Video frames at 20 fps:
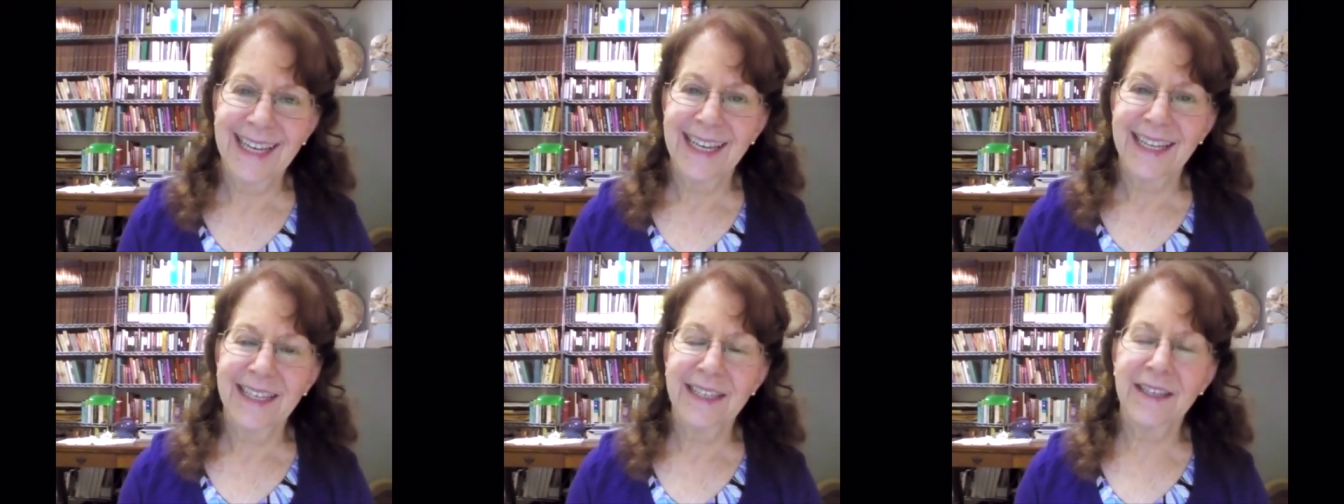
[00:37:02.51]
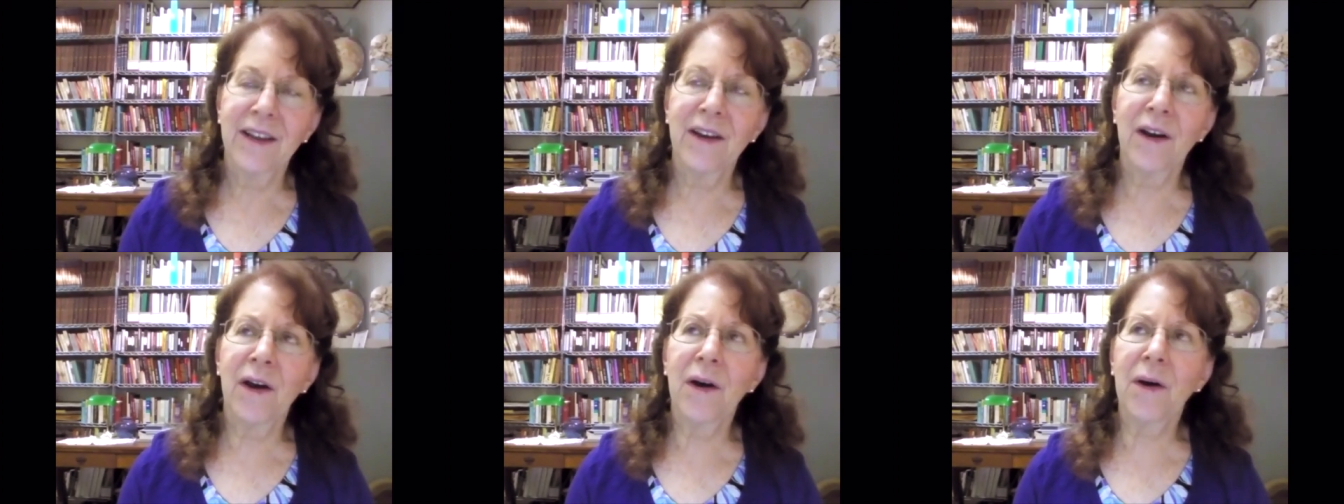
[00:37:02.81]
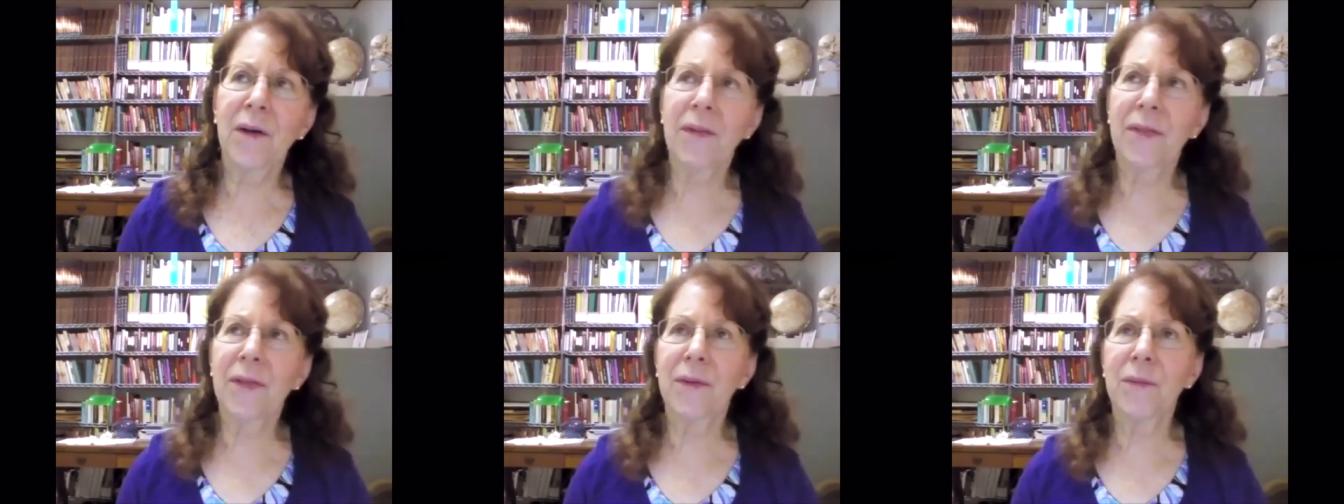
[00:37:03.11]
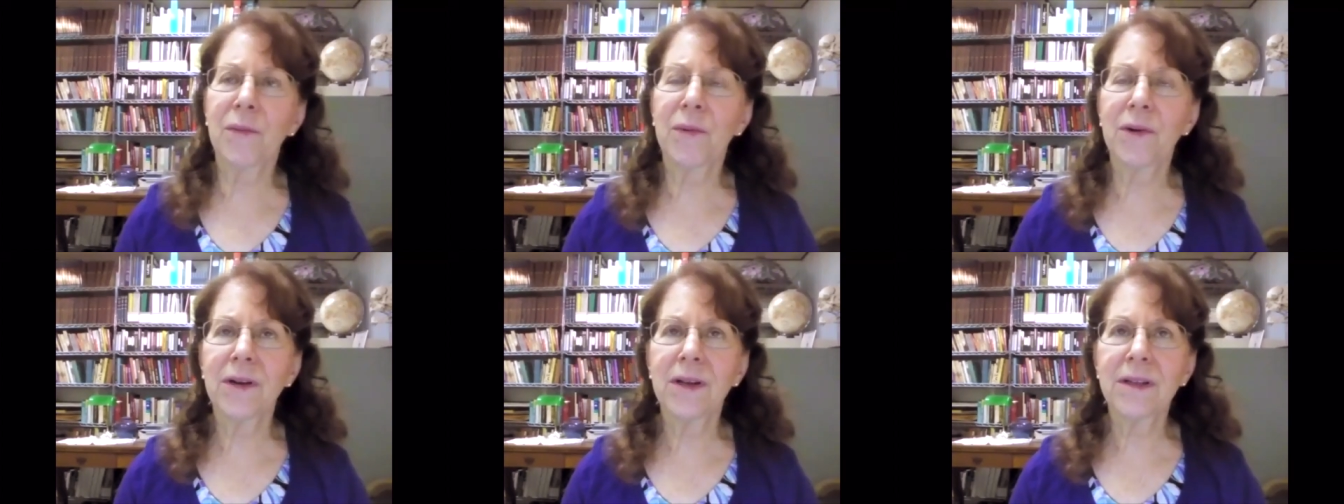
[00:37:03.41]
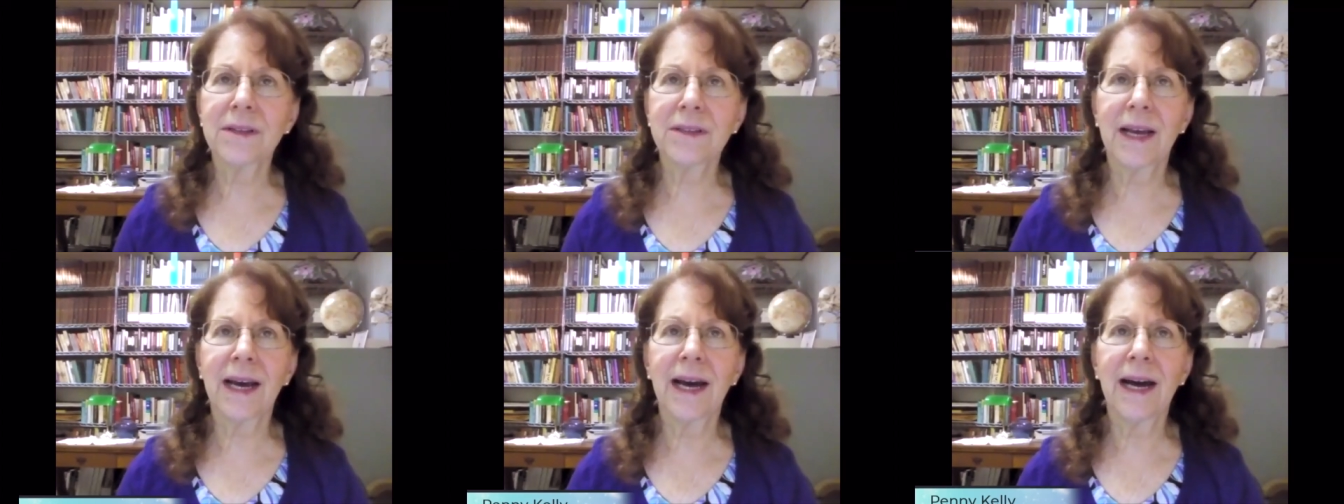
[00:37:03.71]
No, the
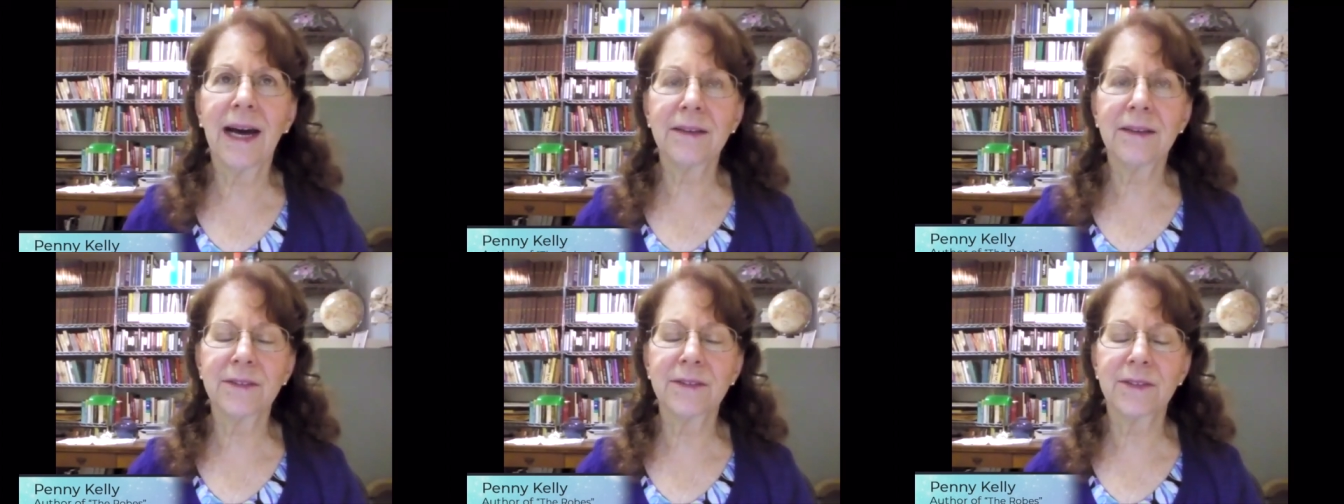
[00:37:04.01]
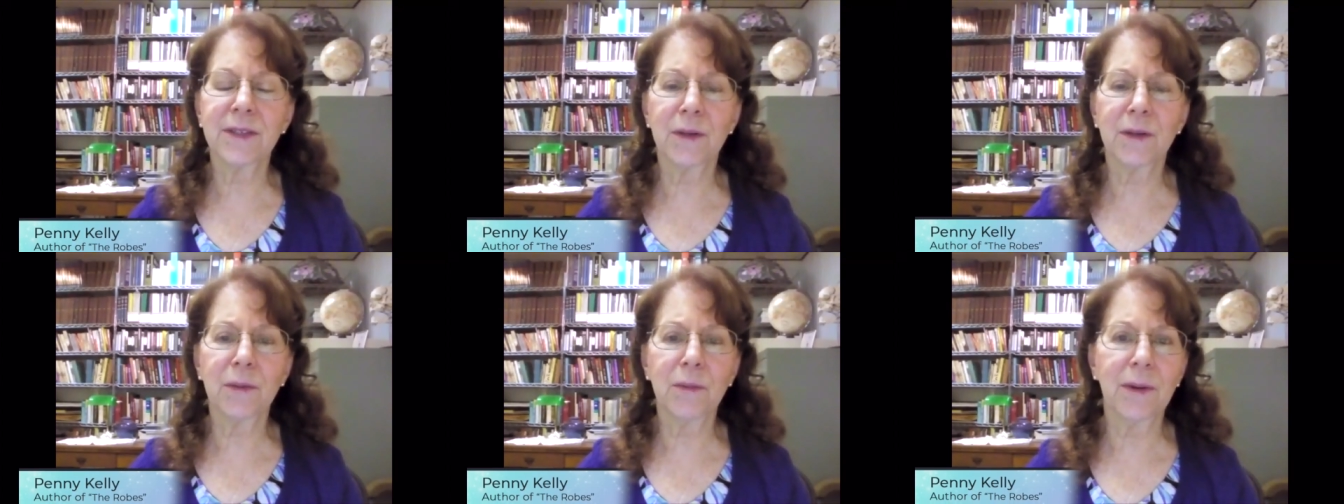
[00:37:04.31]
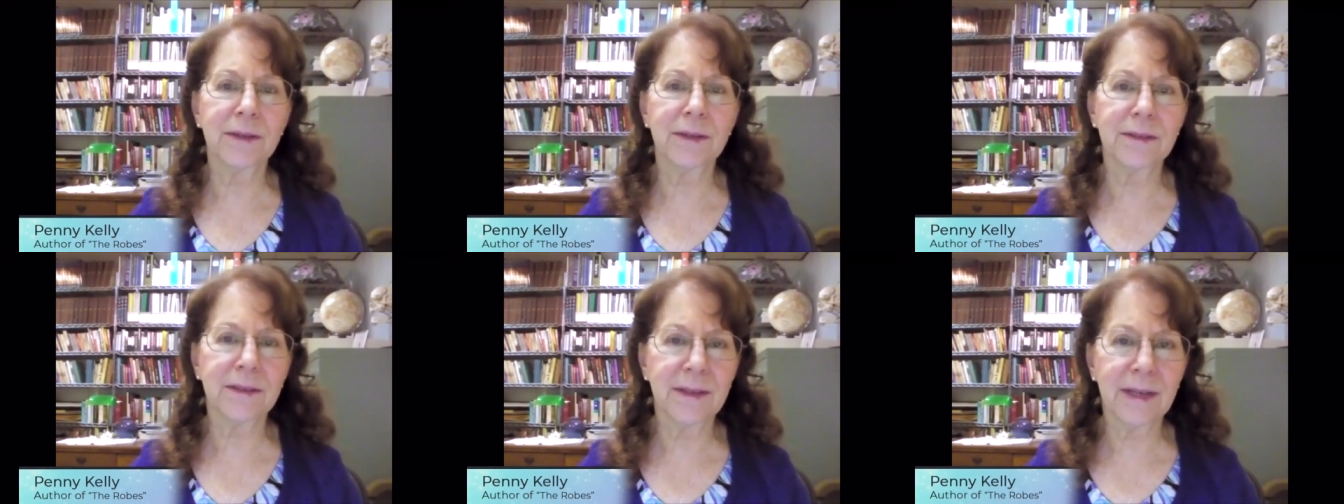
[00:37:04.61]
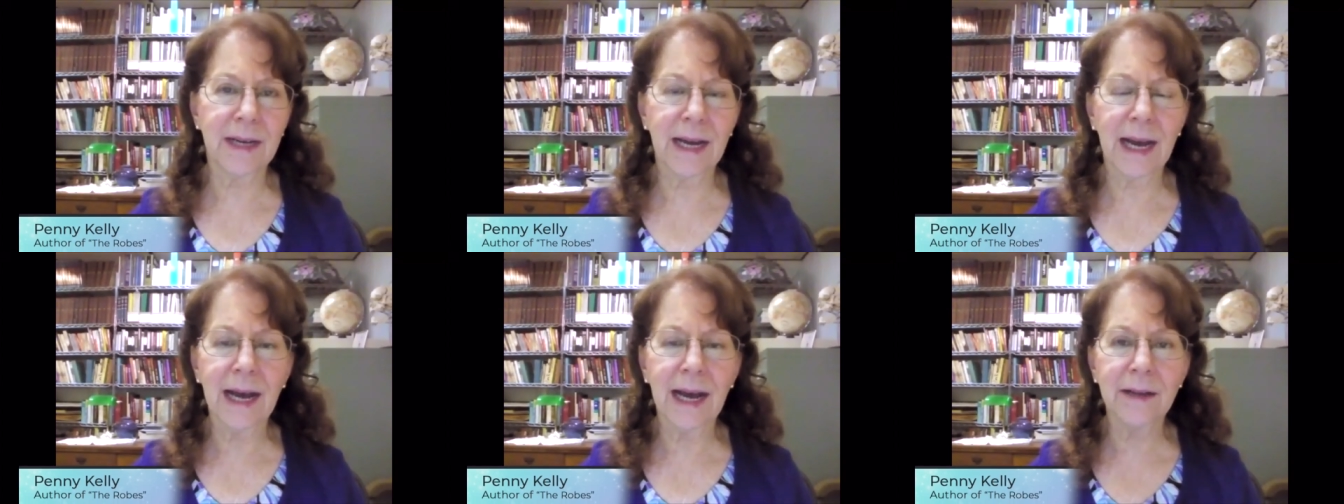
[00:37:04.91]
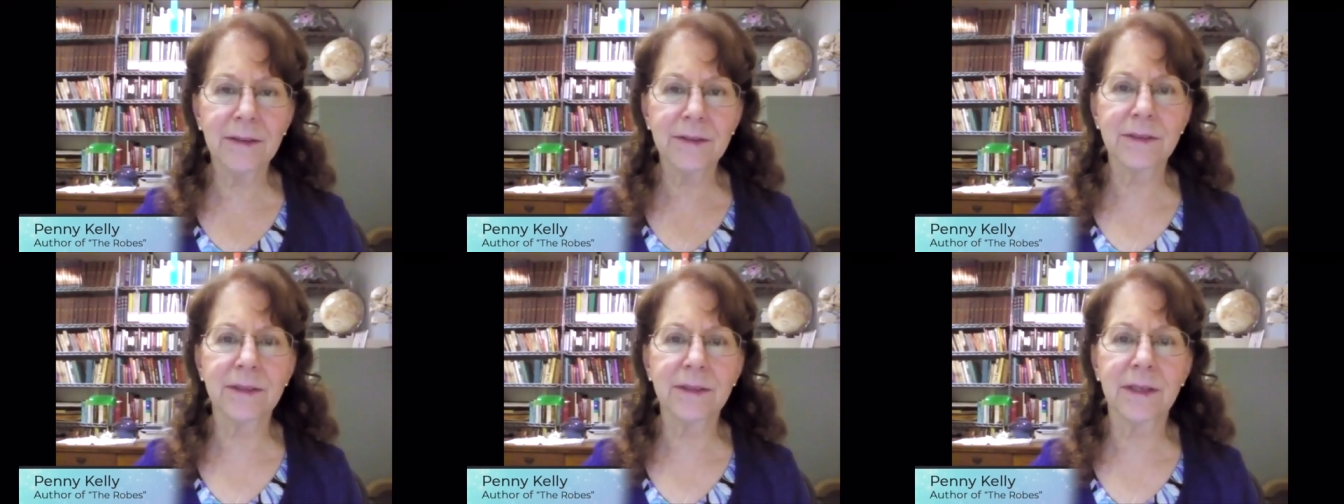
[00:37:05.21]
World Council was a
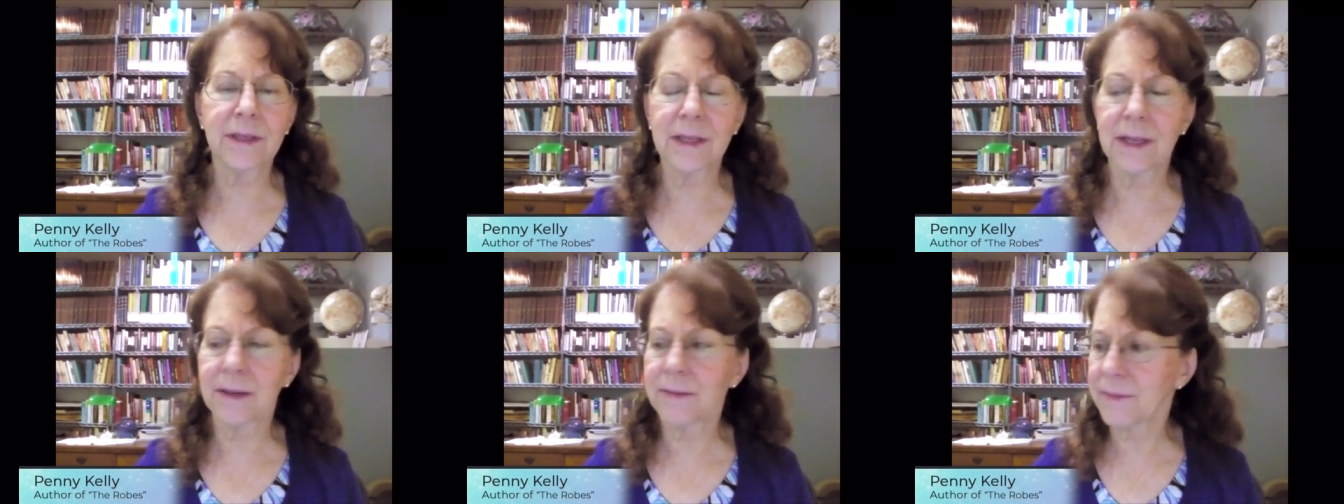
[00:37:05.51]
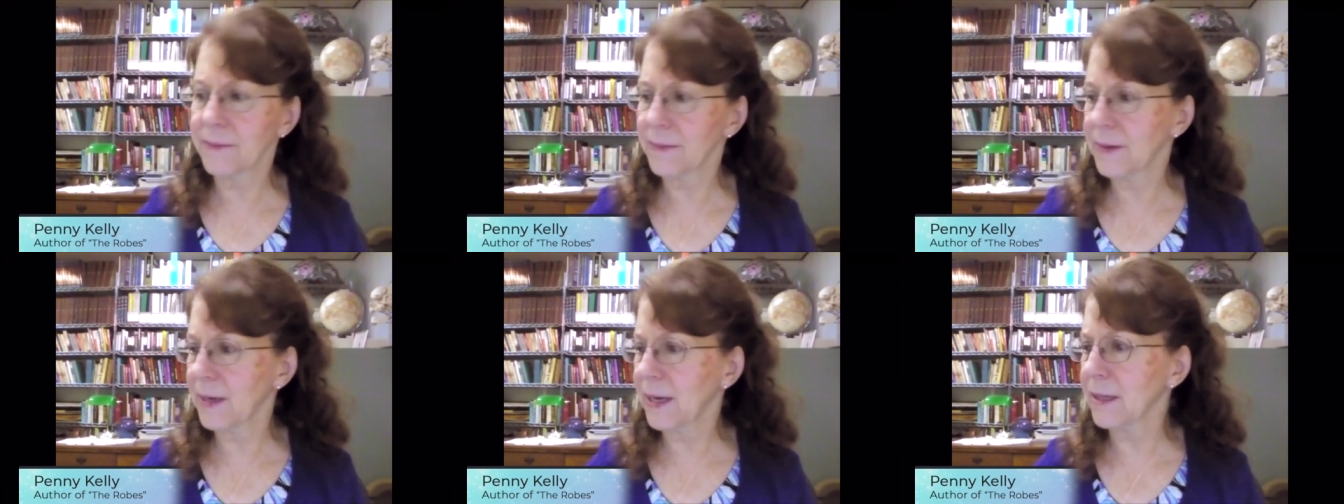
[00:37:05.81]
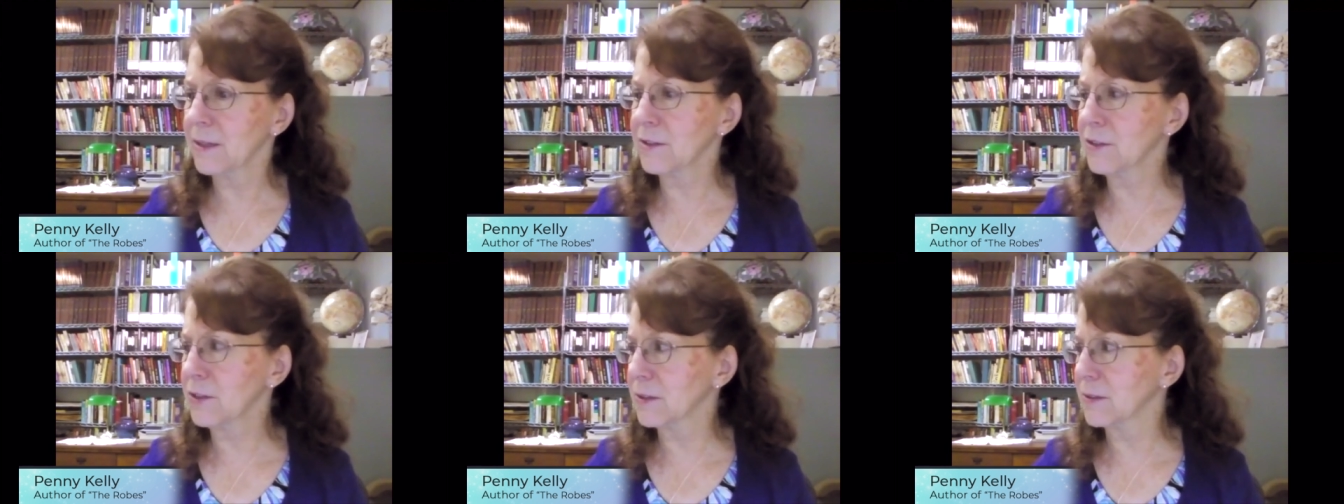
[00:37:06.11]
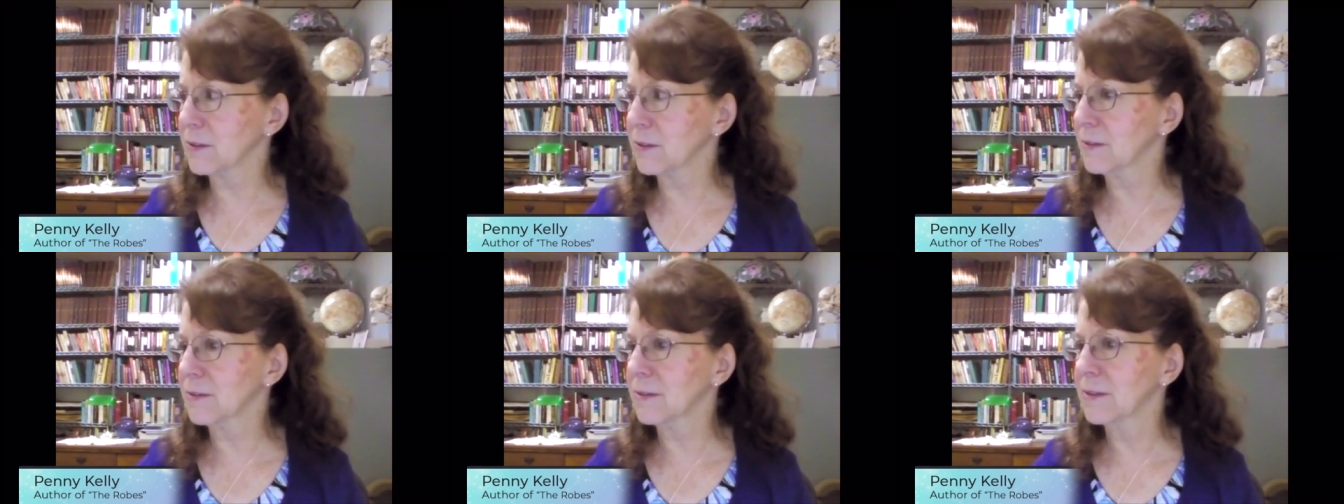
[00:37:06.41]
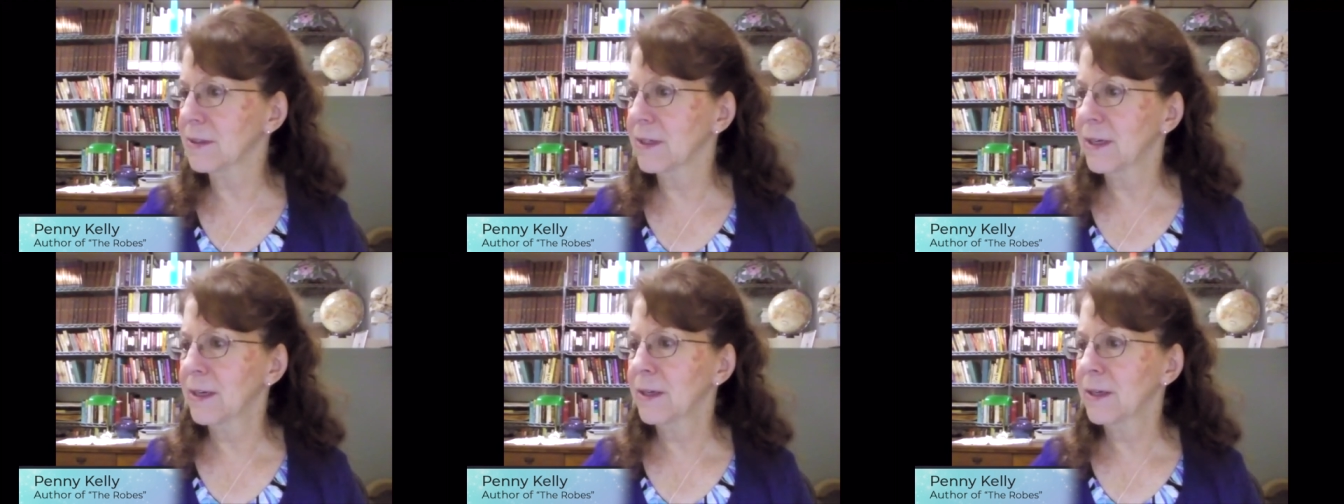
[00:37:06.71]
council of elders.